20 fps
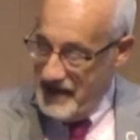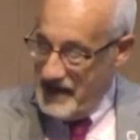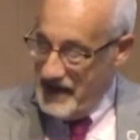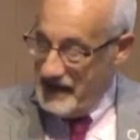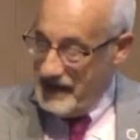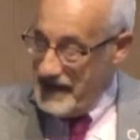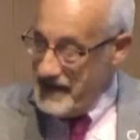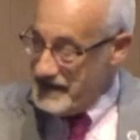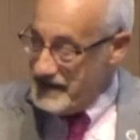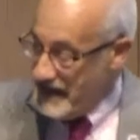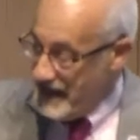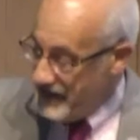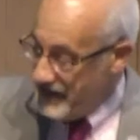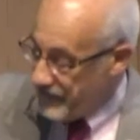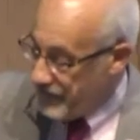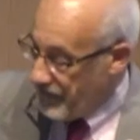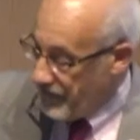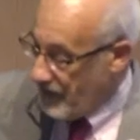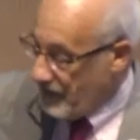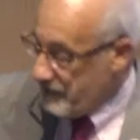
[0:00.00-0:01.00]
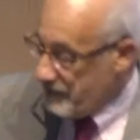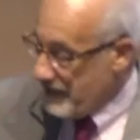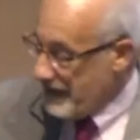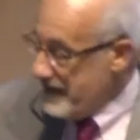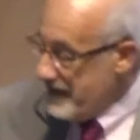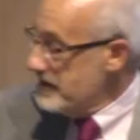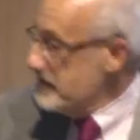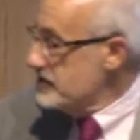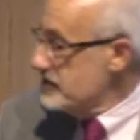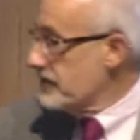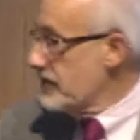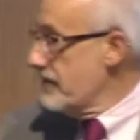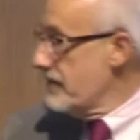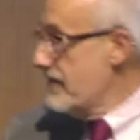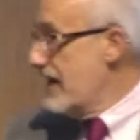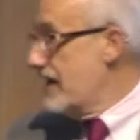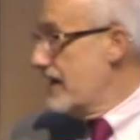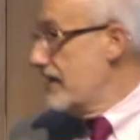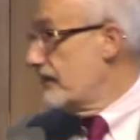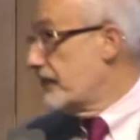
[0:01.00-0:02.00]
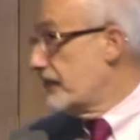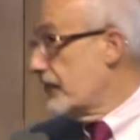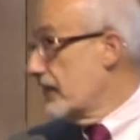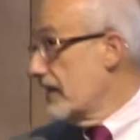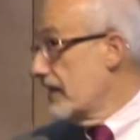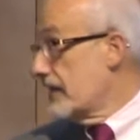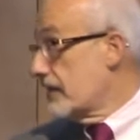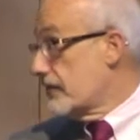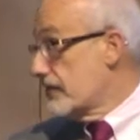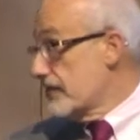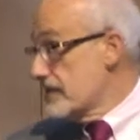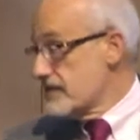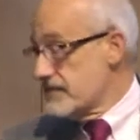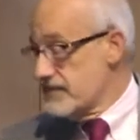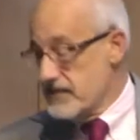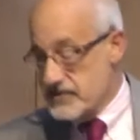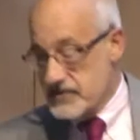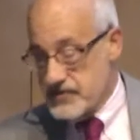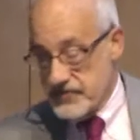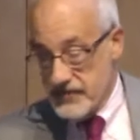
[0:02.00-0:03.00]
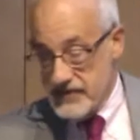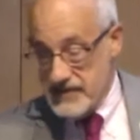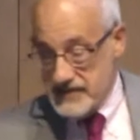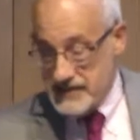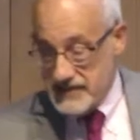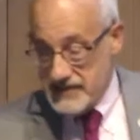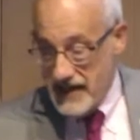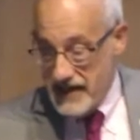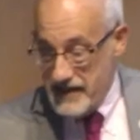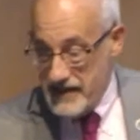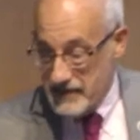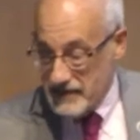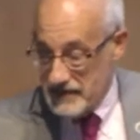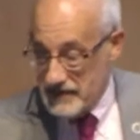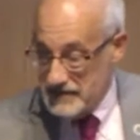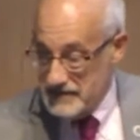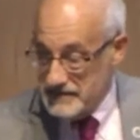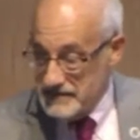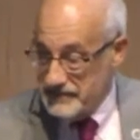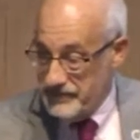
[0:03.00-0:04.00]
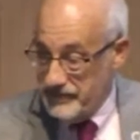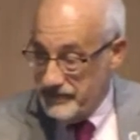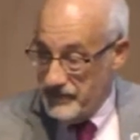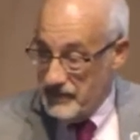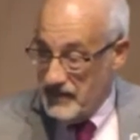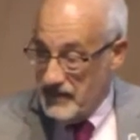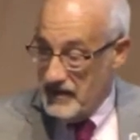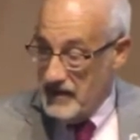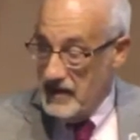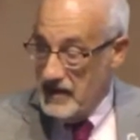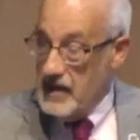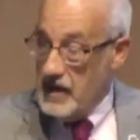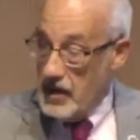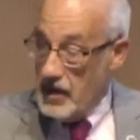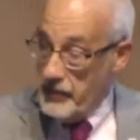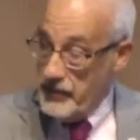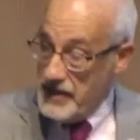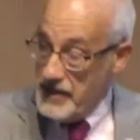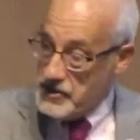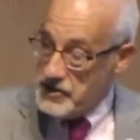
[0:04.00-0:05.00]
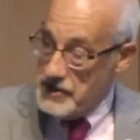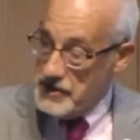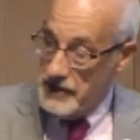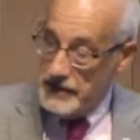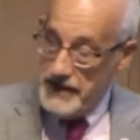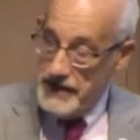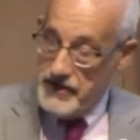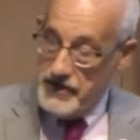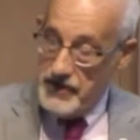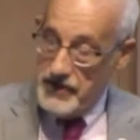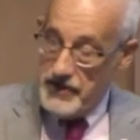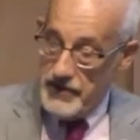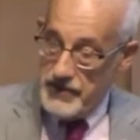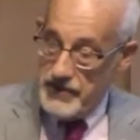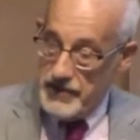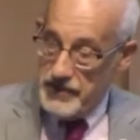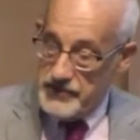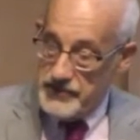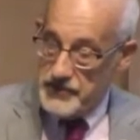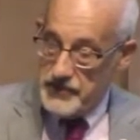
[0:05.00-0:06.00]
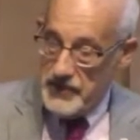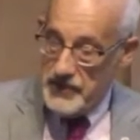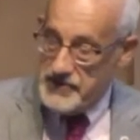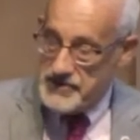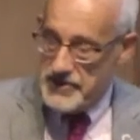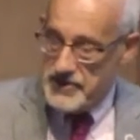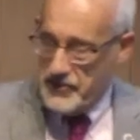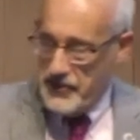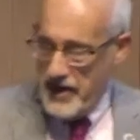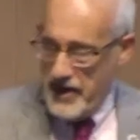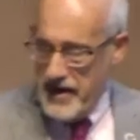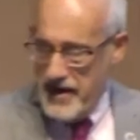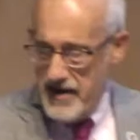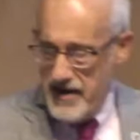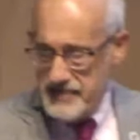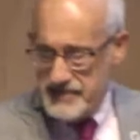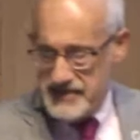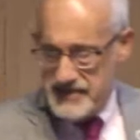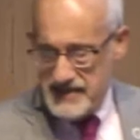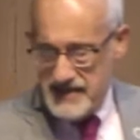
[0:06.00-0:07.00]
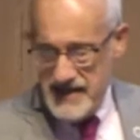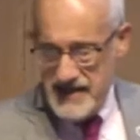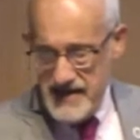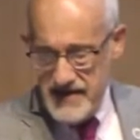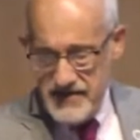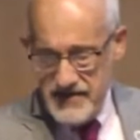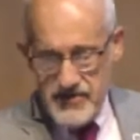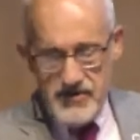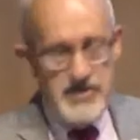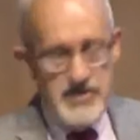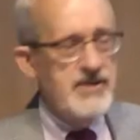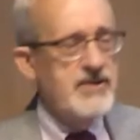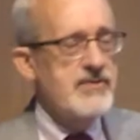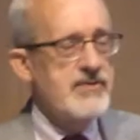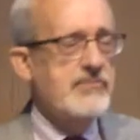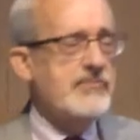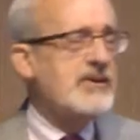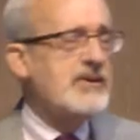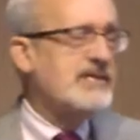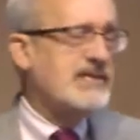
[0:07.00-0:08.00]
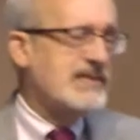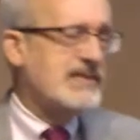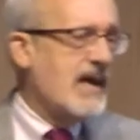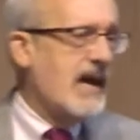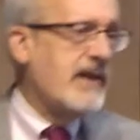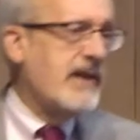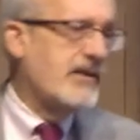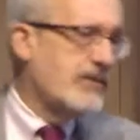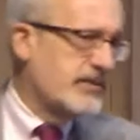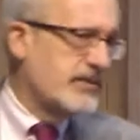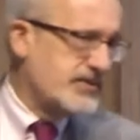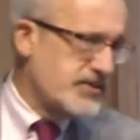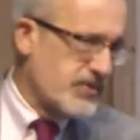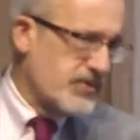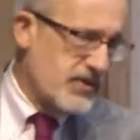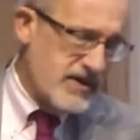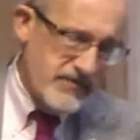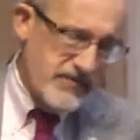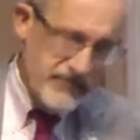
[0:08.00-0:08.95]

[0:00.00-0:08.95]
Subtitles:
Late that fall, plans were made for a Christmas recital. Originally, the girls were to wear standard recital sort of